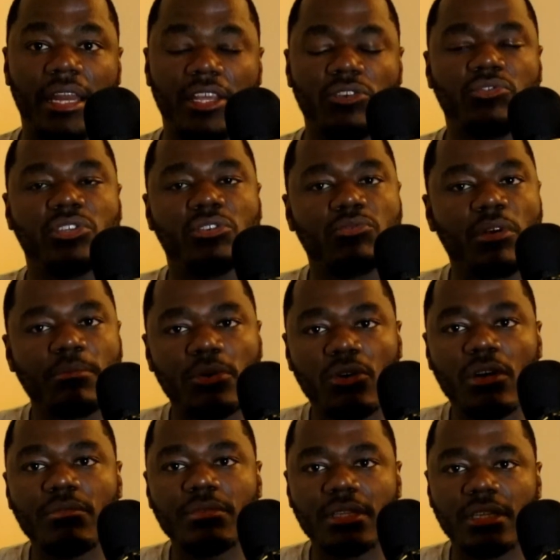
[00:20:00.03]
it. You see where I'm
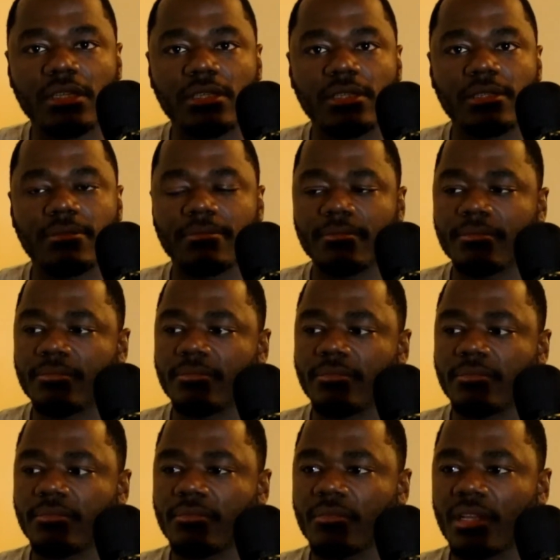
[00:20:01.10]
going with this?
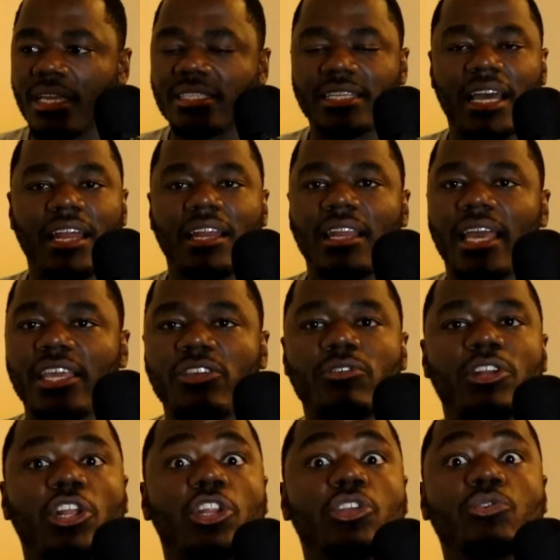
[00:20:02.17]
It's kind of like you're in
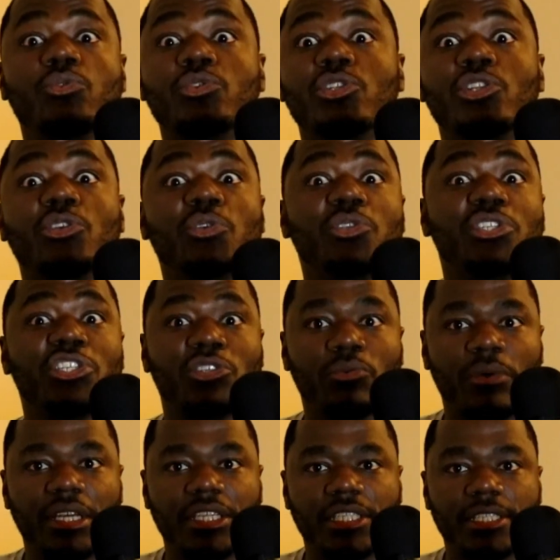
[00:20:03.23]
a lose-lose
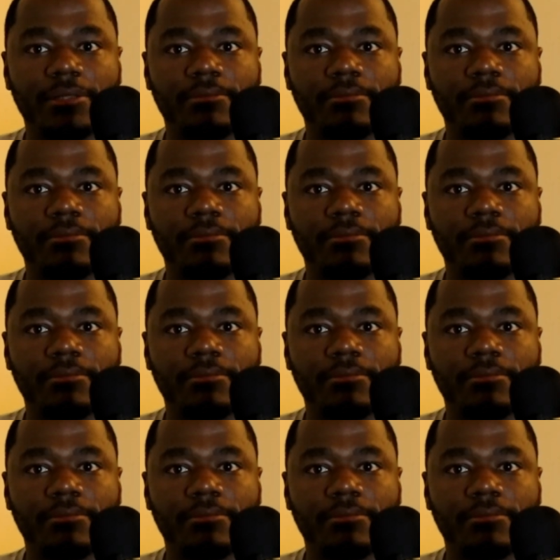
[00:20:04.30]
situation.